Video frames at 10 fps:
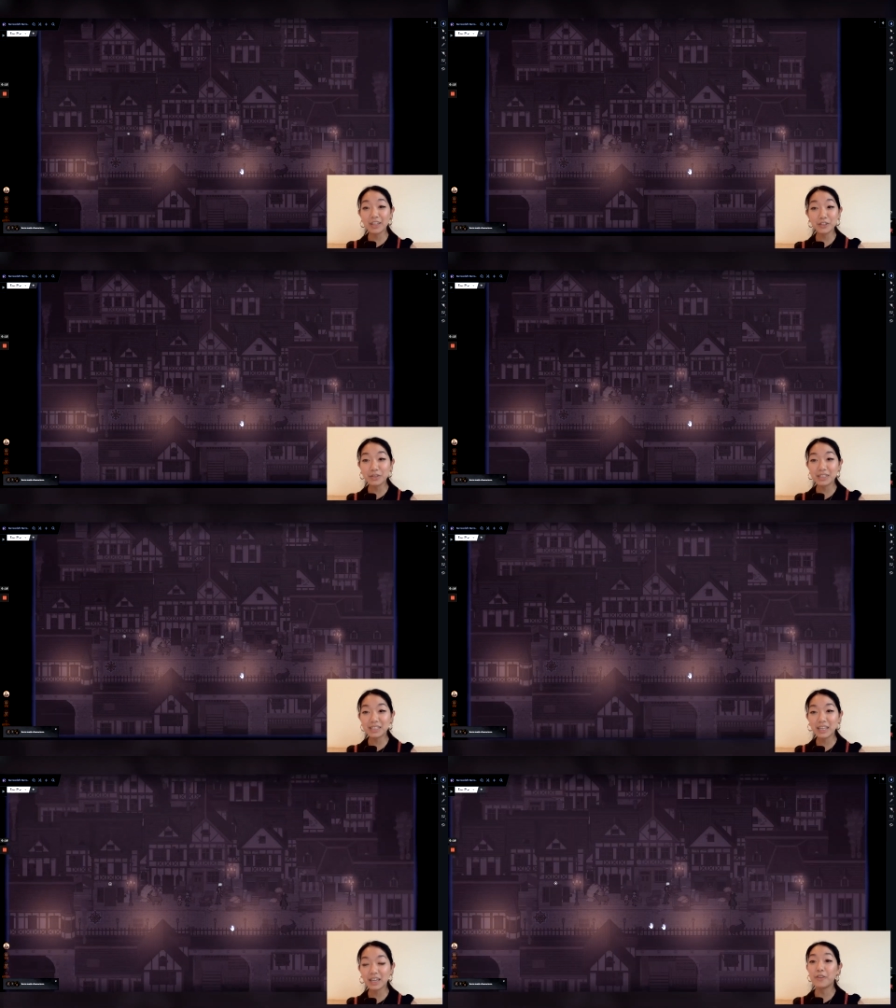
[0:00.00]
As you can
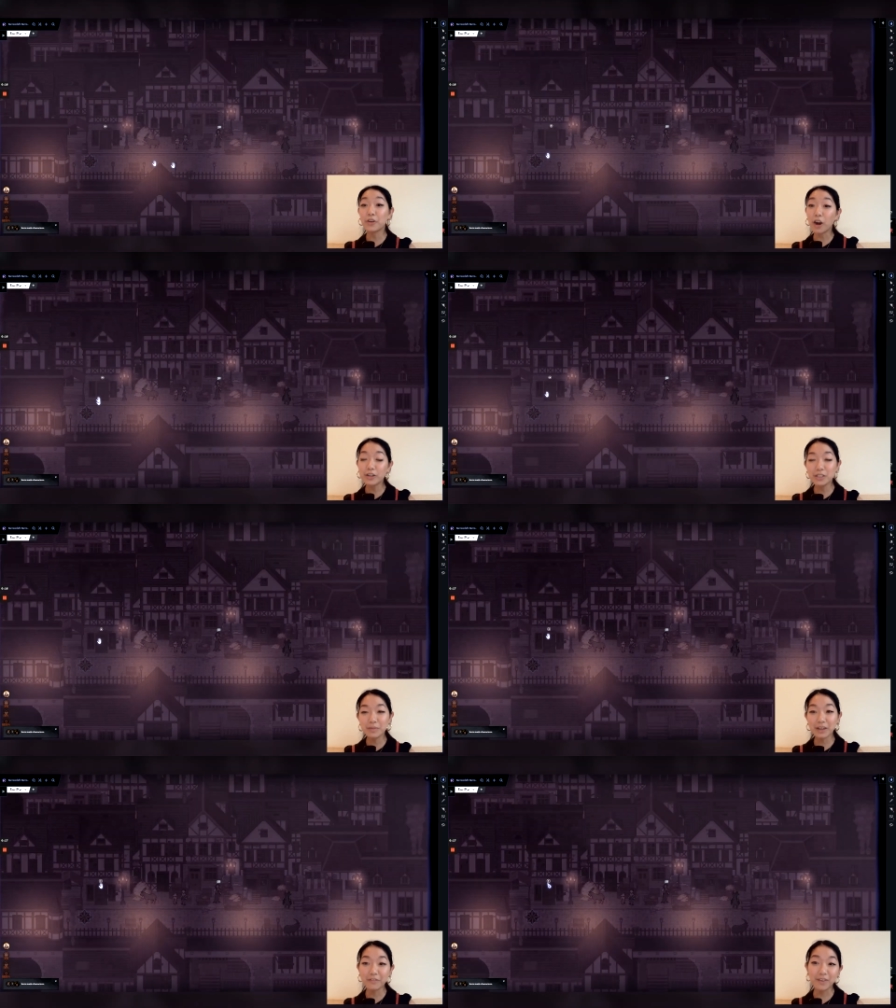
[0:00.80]
see, there are some
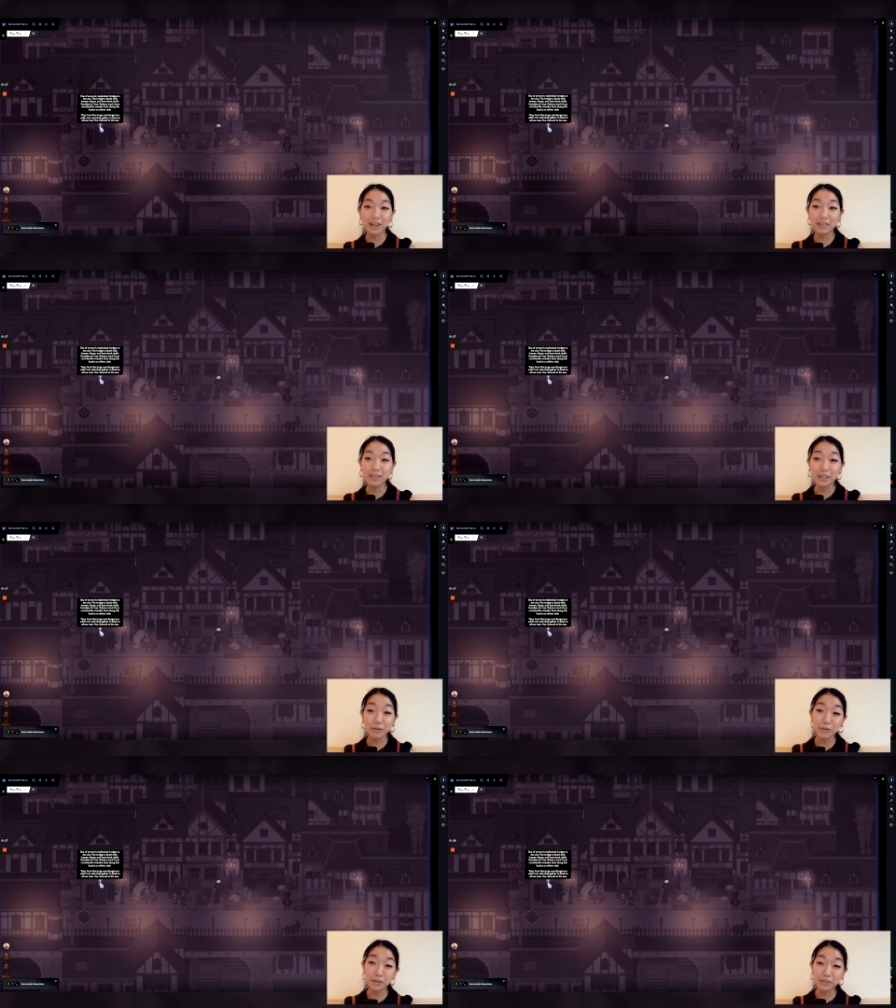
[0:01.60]
like fun
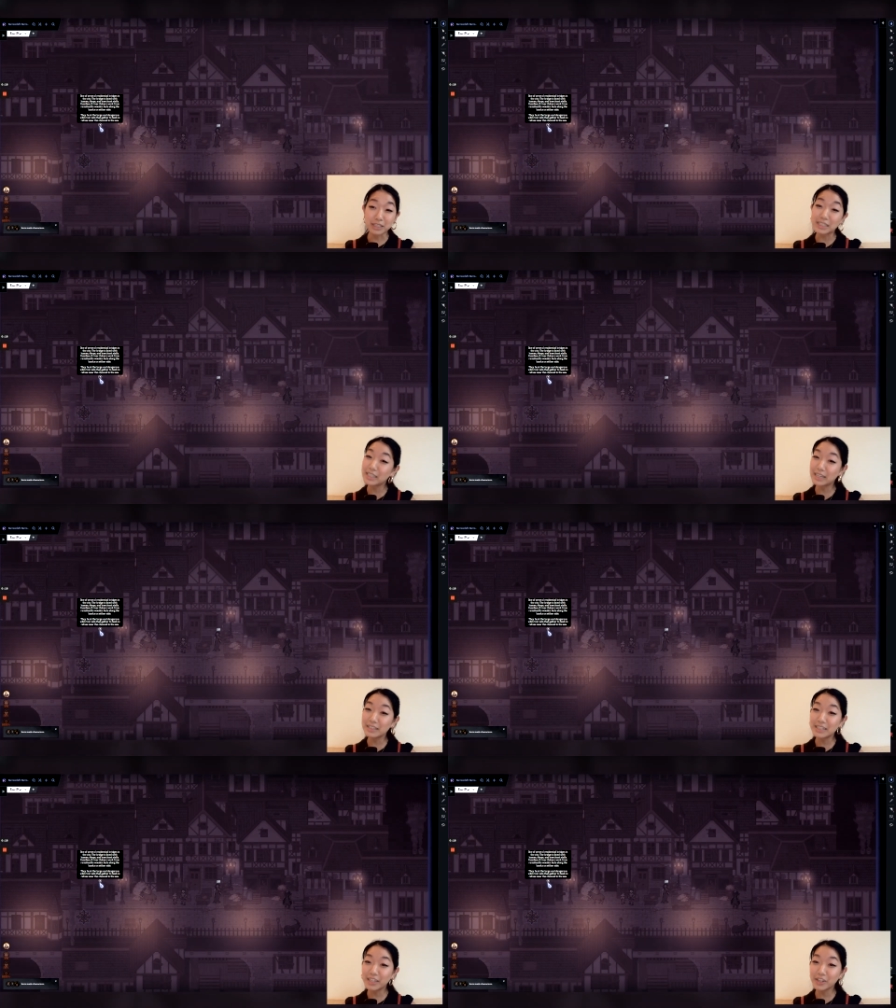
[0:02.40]
literal
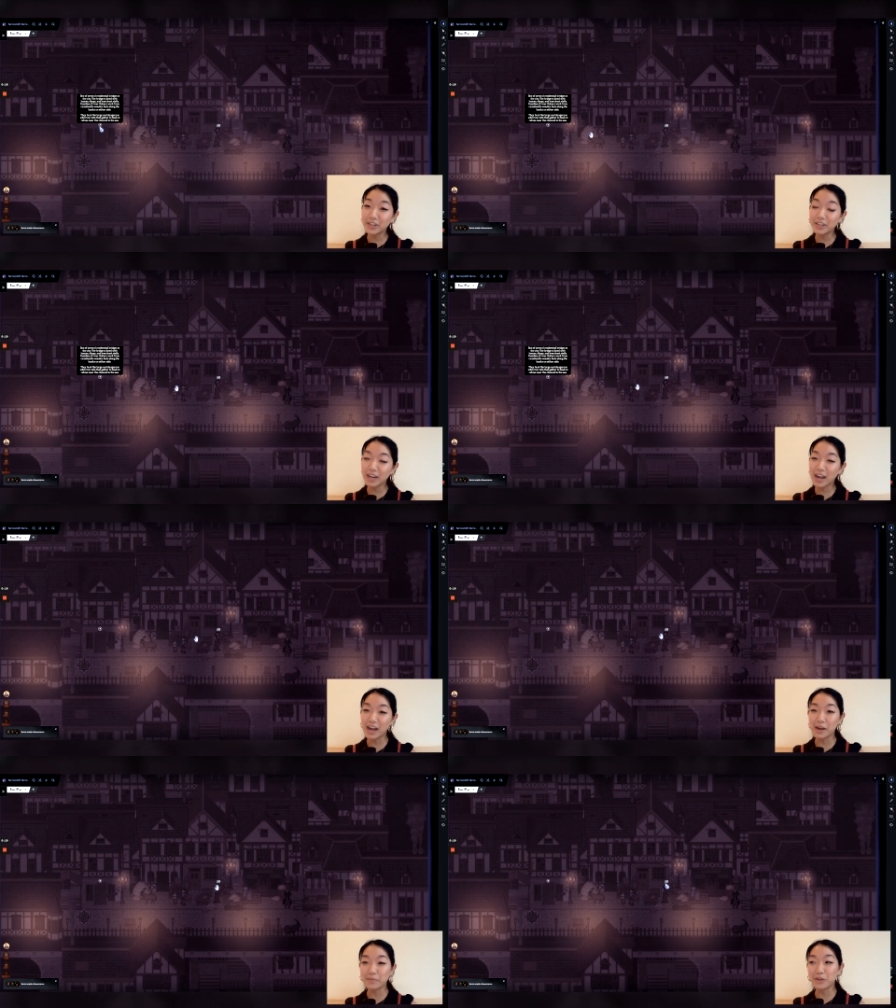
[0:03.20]
details here.
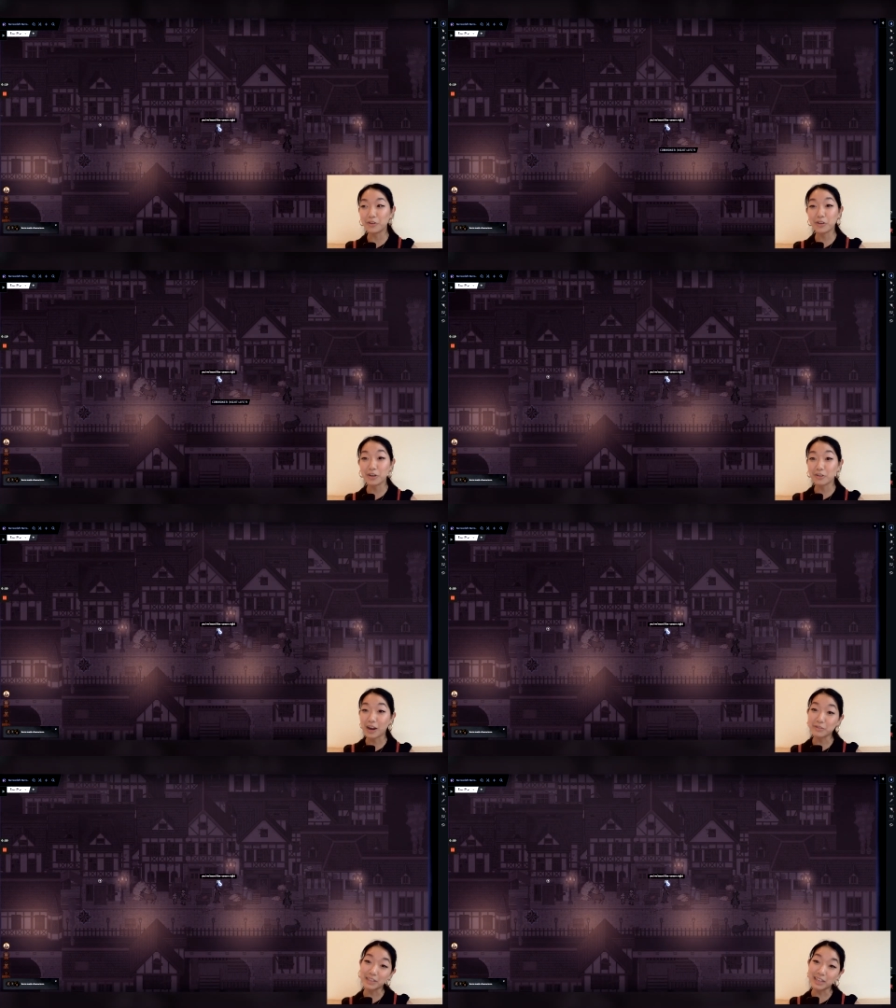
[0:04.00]
You can
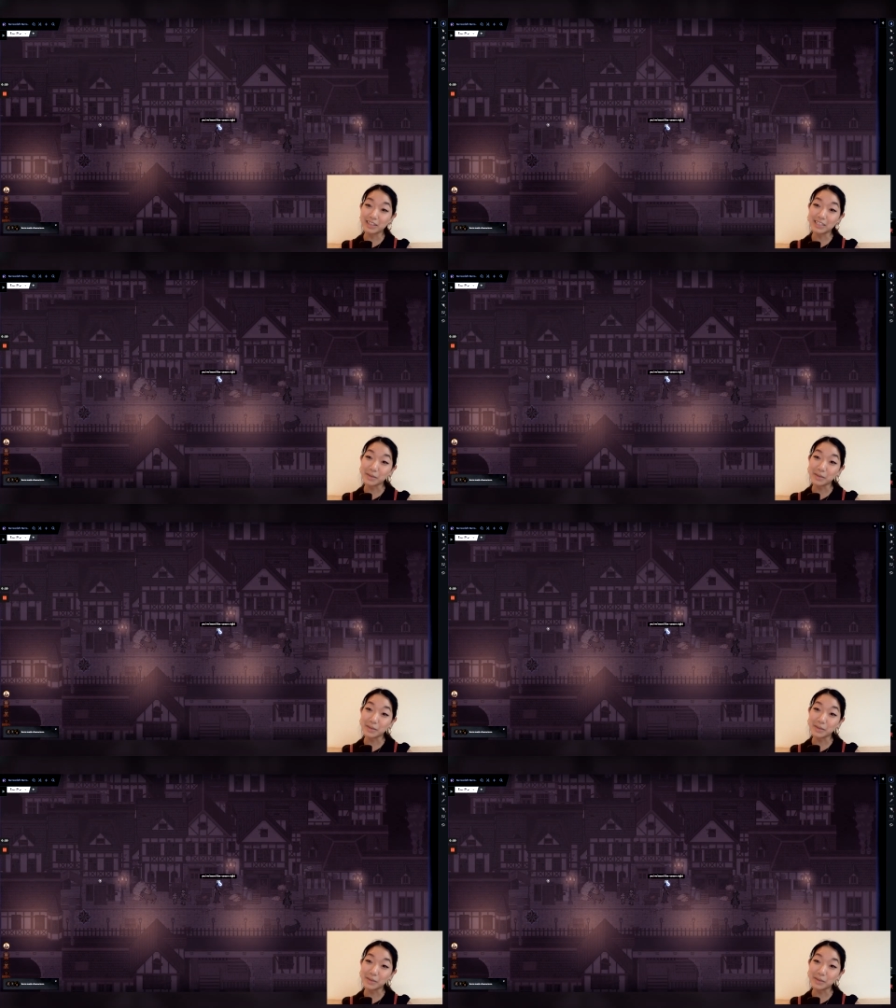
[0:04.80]
interact with like this